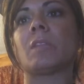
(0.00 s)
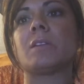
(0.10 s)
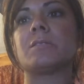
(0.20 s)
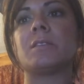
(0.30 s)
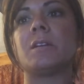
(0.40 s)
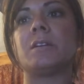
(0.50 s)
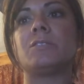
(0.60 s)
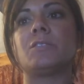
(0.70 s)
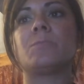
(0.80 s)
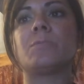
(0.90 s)

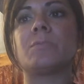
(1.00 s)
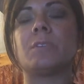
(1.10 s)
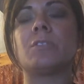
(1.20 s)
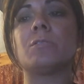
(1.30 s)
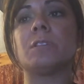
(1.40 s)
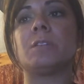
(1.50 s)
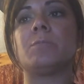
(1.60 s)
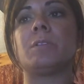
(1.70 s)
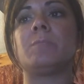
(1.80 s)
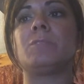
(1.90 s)
signs of early
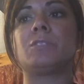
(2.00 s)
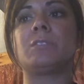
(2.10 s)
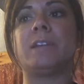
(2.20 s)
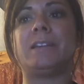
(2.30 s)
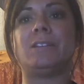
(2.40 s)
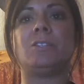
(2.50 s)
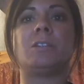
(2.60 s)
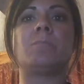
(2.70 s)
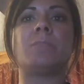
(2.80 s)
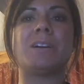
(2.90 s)
premature
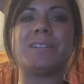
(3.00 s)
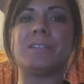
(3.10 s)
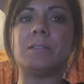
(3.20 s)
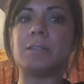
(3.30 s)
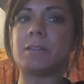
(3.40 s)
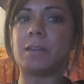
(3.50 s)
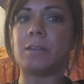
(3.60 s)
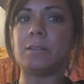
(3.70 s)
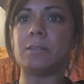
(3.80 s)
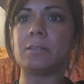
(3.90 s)
aging and body
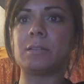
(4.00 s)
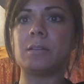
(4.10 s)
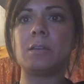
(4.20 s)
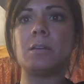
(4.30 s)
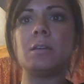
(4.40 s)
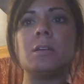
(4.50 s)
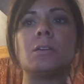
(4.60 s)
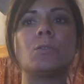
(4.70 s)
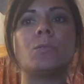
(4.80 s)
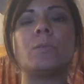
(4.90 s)
decay.
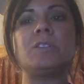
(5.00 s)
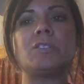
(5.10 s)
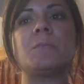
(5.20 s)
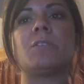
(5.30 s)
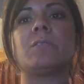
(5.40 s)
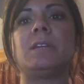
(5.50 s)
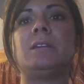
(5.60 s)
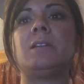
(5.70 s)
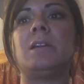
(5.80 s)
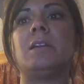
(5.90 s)
Quit
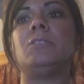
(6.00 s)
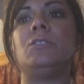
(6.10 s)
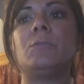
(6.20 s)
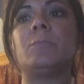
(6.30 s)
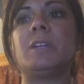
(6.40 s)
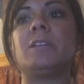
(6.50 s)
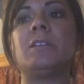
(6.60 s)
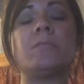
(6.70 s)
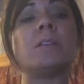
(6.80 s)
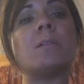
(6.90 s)
smoking and you will be
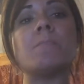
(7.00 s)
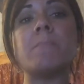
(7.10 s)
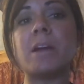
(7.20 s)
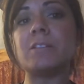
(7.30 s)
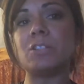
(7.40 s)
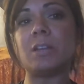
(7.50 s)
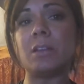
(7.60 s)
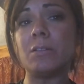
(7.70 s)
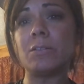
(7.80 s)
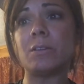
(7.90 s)
given a much
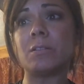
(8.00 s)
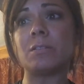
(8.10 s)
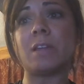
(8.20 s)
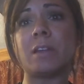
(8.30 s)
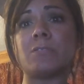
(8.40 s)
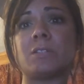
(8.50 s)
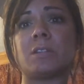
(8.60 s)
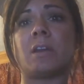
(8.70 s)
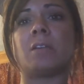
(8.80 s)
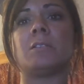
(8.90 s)
healthier
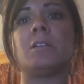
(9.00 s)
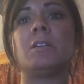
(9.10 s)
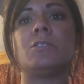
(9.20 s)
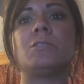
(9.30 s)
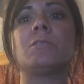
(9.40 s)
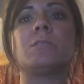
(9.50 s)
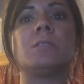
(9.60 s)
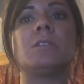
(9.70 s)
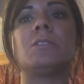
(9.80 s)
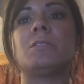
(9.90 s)
lifestyle to
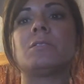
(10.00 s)
include